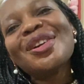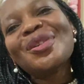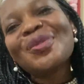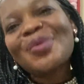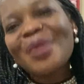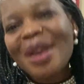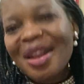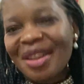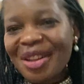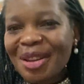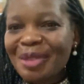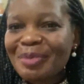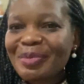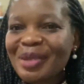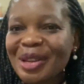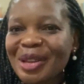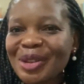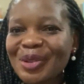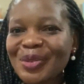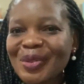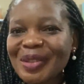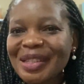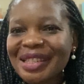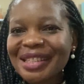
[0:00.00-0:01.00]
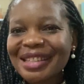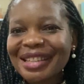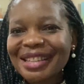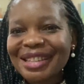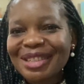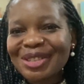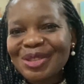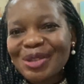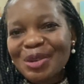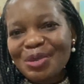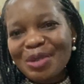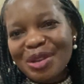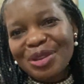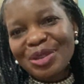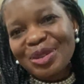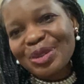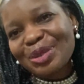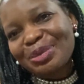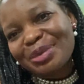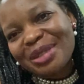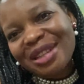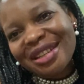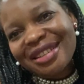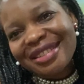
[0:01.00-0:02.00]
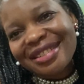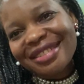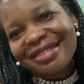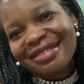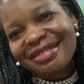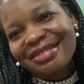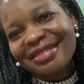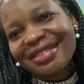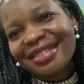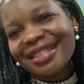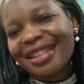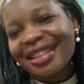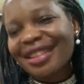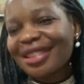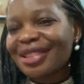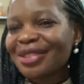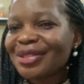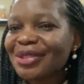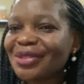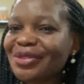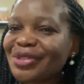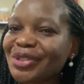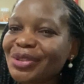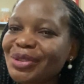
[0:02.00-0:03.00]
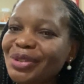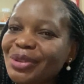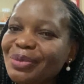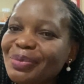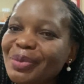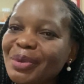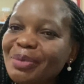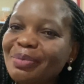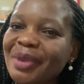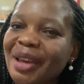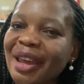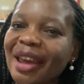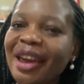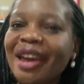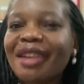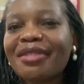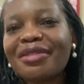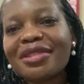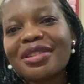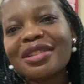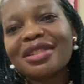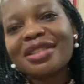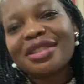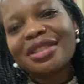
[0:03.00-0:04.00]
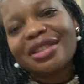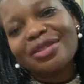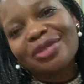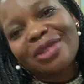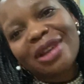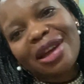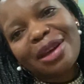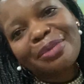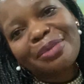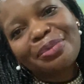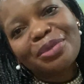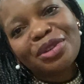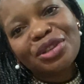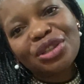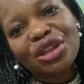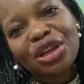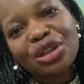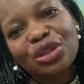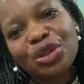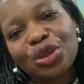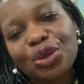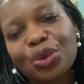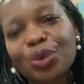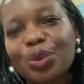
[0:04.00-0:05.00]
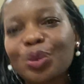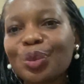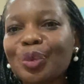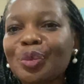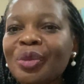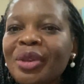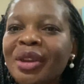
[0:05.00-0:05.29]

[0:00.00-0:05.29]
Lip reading: Welcome back once again to our YouTube channel. Thank you for stopping by. I really do appreciate you.